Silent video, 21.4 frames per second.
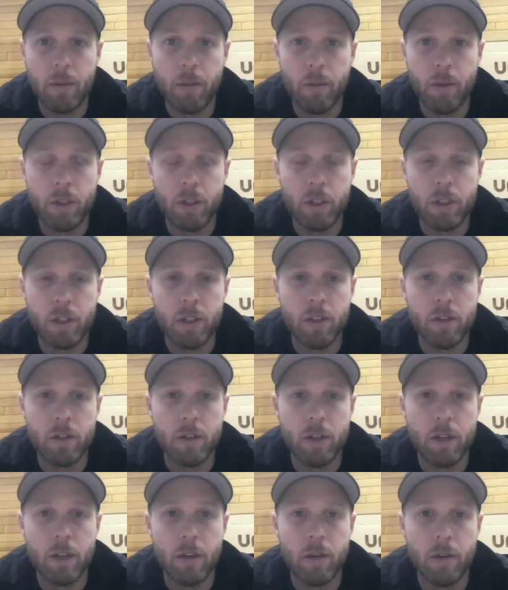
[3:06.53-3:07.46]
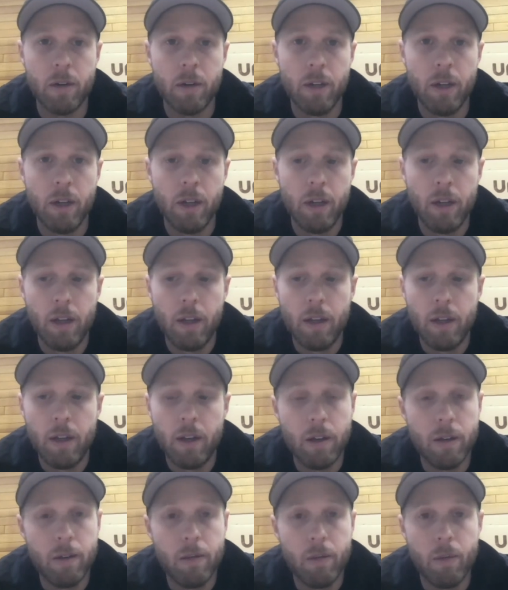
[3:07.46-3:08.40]
which is now
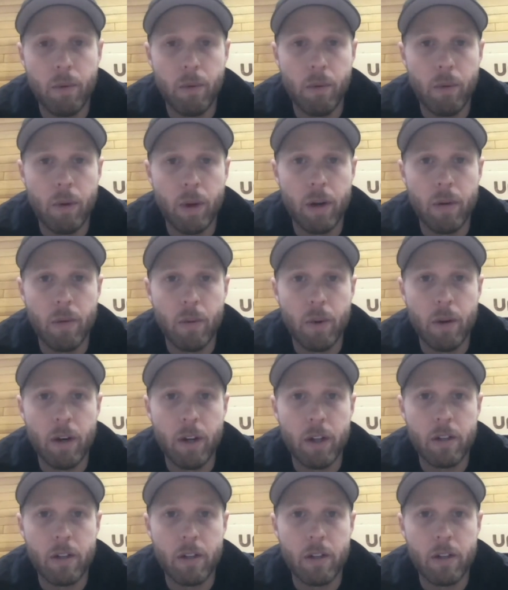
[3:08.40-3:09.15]
where